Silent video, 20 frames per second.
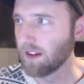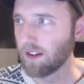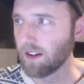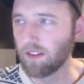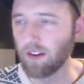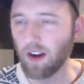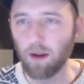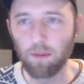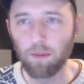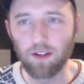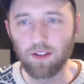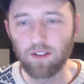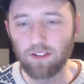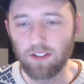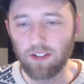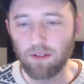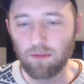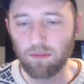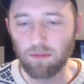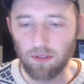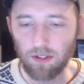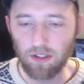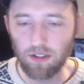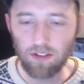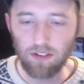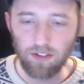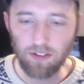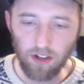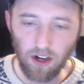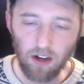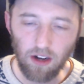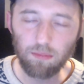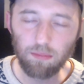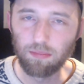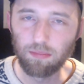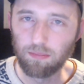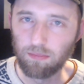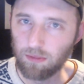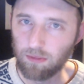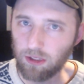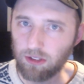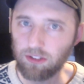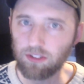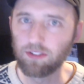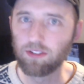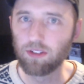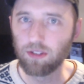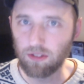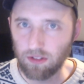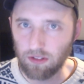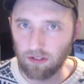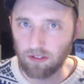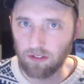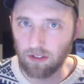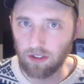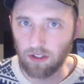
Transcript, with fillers: Yeah. Grandma, you seem you sharp. You're doing.